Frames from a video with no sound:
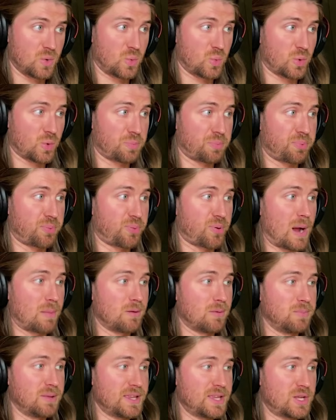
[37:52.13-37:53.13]
we're
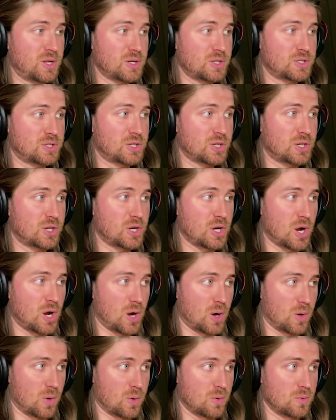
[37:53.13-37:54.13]
probably good to
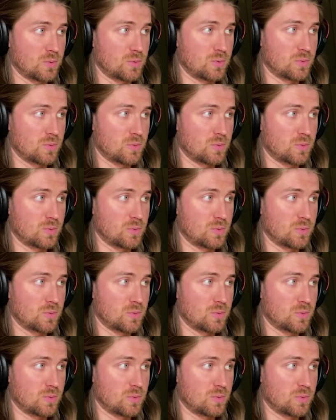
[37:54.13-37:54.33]
go.